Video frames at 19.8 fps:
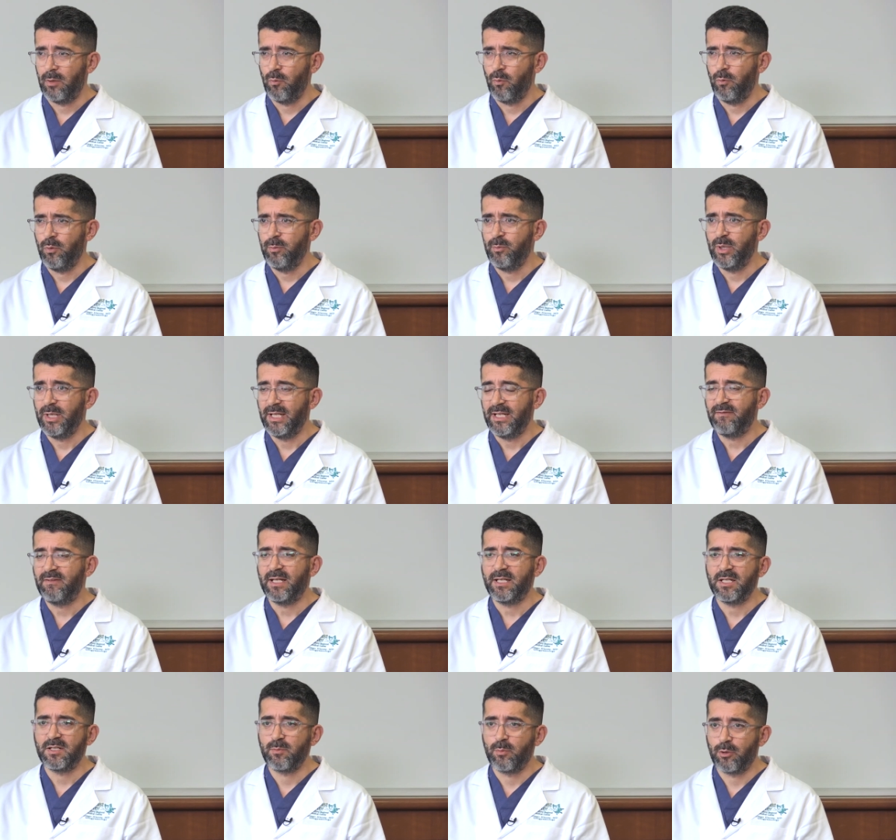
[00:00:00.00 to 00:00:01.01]
We believe
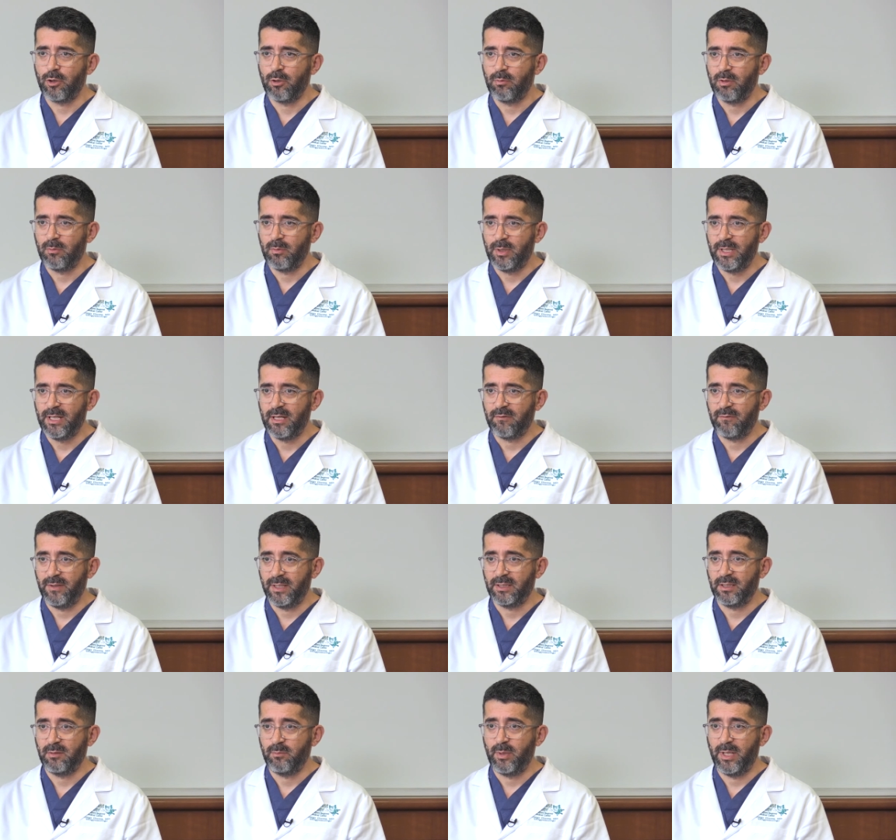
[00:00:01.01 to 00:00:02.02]
that is probably
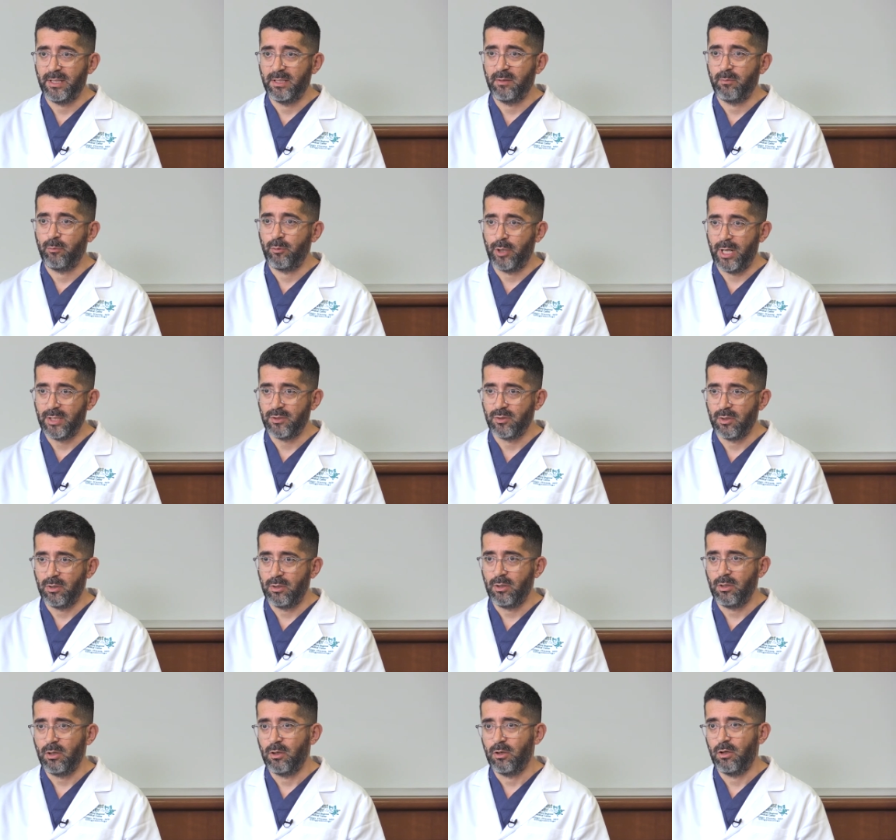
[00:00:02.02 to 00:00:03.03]
affected by the
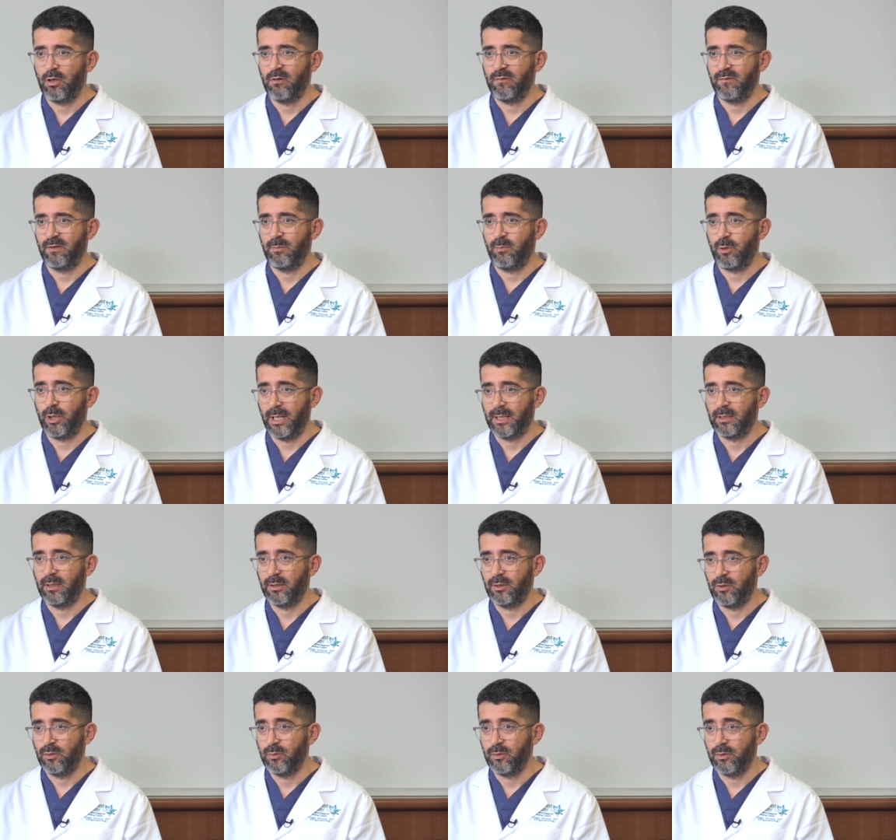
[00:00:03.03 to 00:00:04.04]
pressure of a
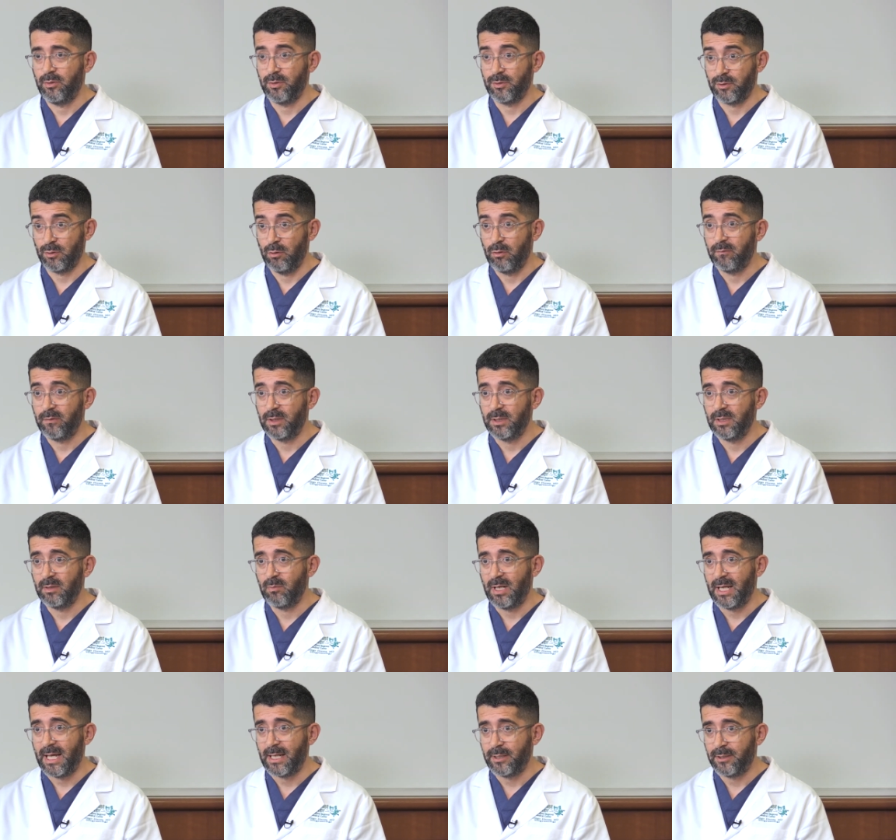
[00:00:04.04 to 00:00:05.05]
pregnant uterus over the
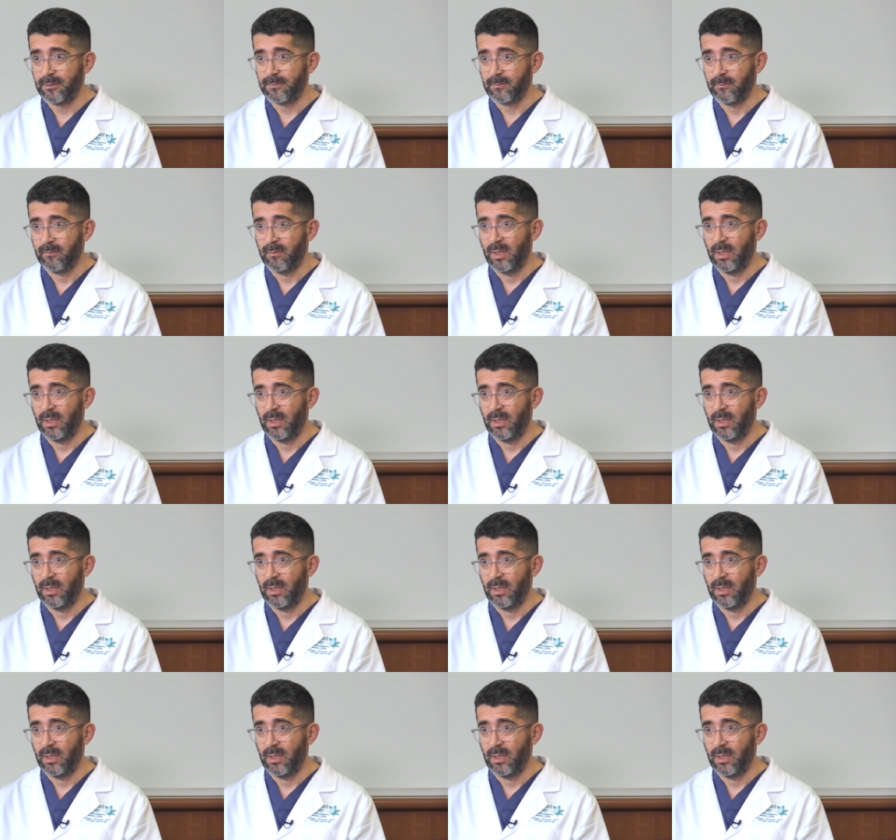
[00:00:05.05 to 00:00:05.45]
bladder